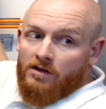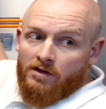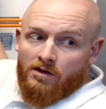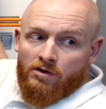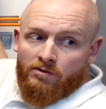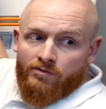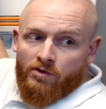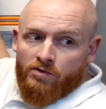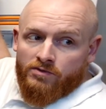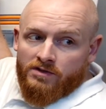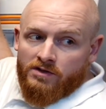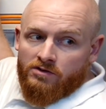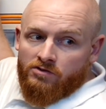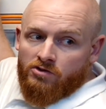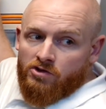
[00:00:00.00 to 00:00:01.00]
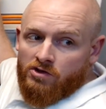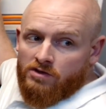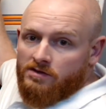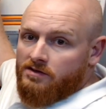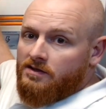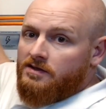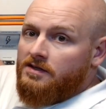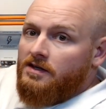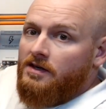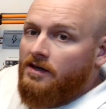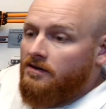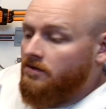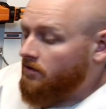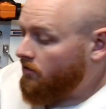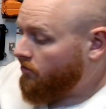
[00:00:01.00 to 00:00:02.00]
low voltage
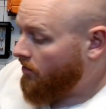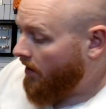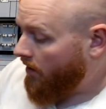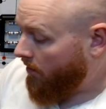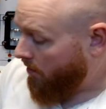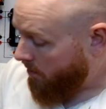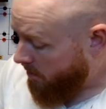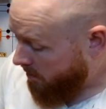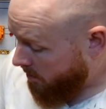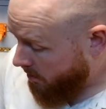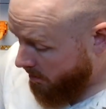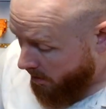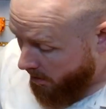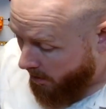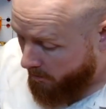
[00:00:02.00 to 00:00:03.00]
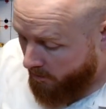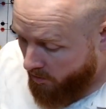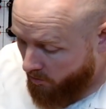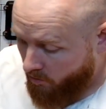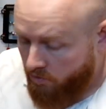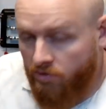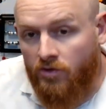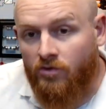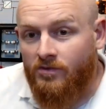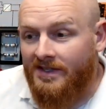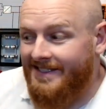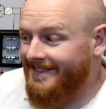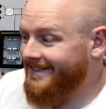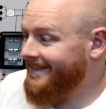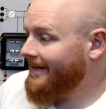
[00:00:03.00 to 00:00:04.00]
disconnect on the trainer in order to
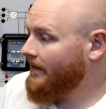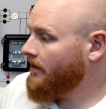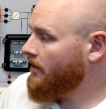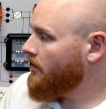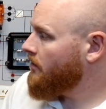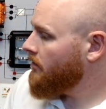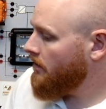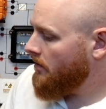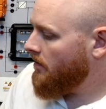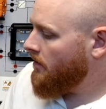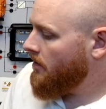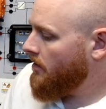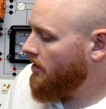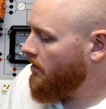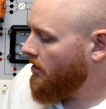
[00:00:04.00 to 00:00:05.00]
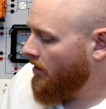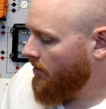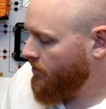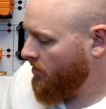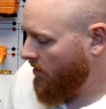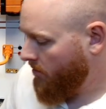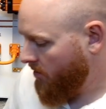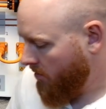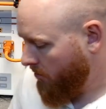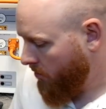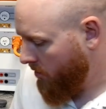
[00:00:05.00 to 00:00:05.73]
reset it. So I'm going to